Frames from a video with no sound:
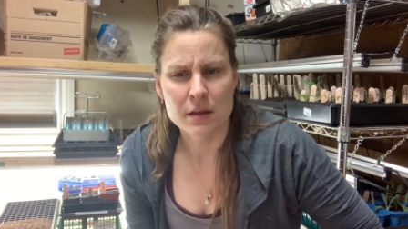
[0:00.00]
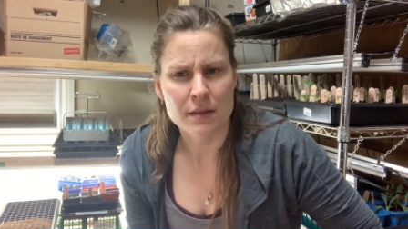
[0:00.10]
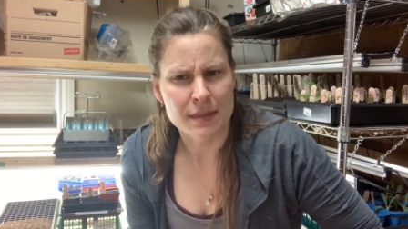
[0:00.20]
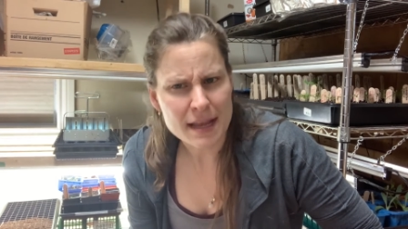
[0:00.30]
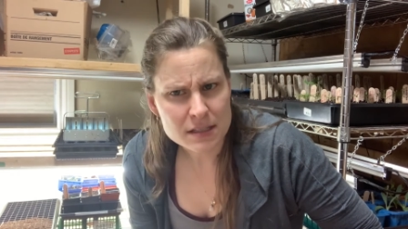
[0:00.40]

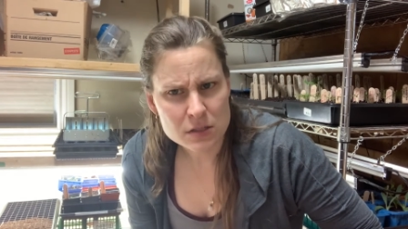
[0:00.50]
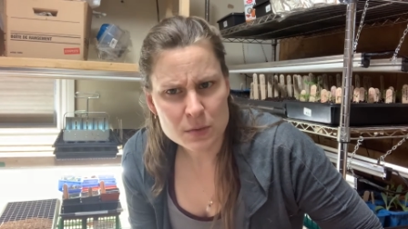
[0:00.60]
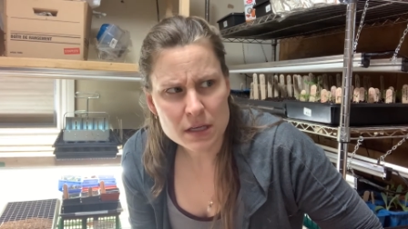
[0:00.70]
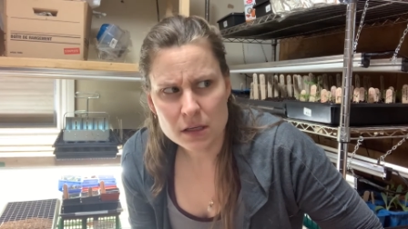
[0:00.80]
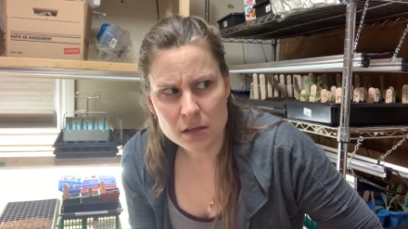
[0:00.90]
next
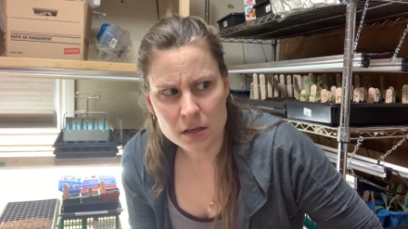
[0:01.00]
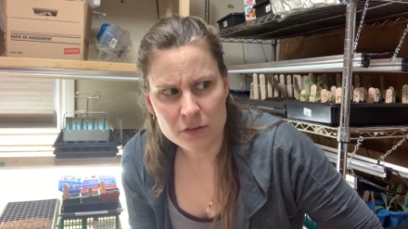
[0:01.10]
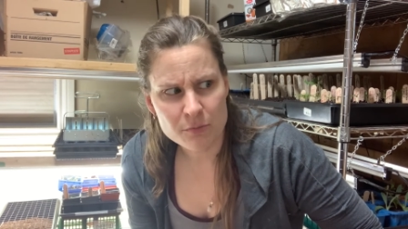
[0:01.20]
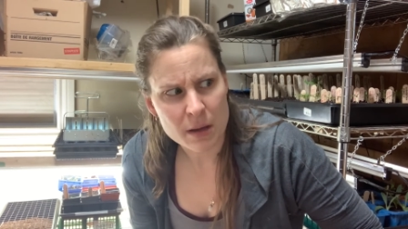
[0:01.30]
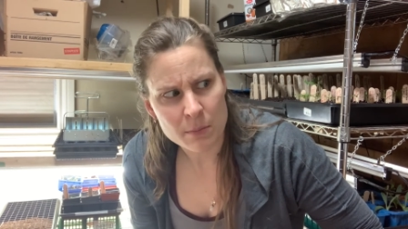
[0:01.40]
week
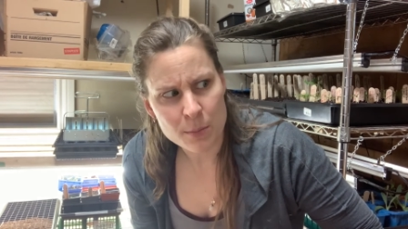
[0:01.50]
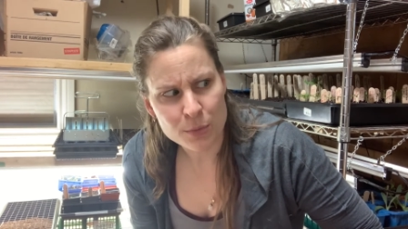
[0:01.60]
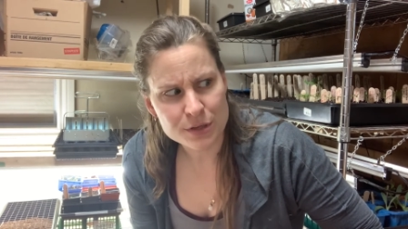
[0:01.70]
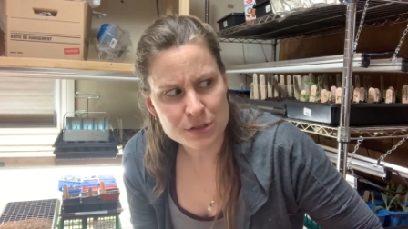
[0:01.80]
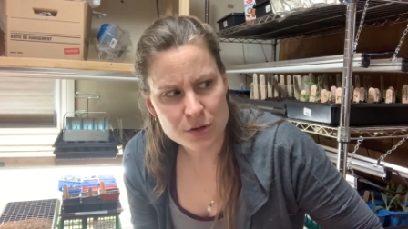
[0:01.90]
if my
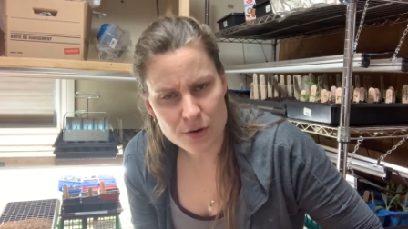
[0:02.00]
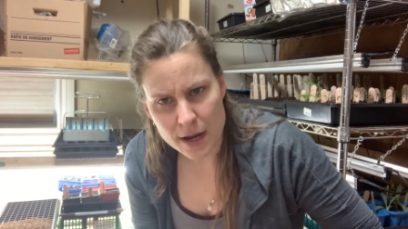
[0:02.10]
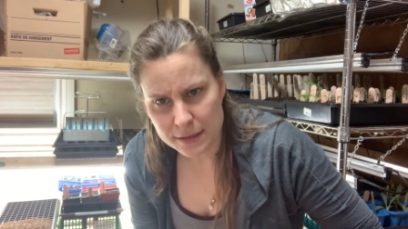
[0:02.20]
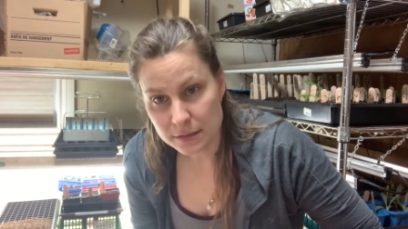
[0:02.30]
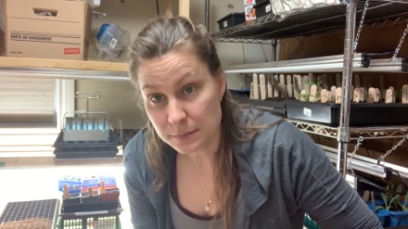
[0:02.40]
memory is
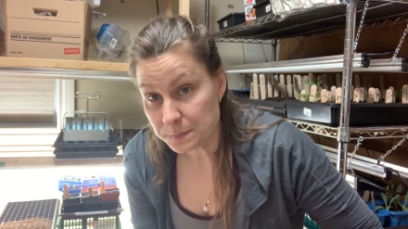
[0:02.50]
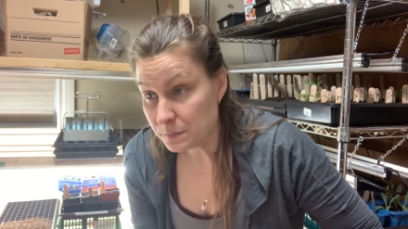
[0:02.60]
correct.